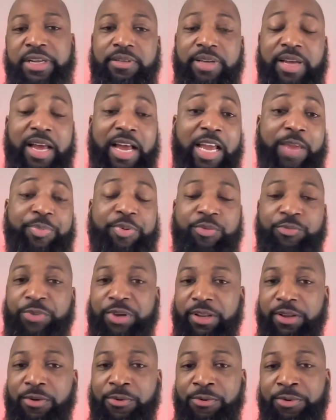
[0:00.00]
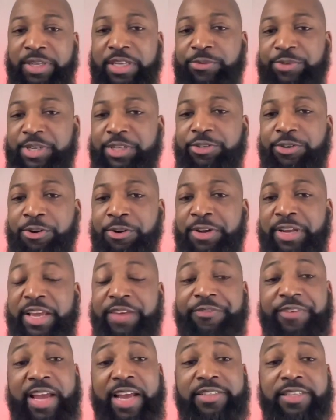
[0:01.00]
Hype will only return
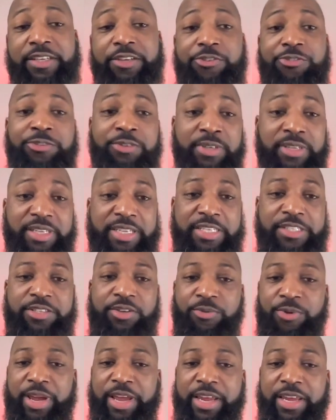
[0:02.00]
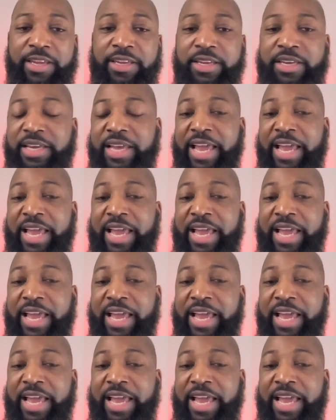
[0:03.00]
if execution leads the way,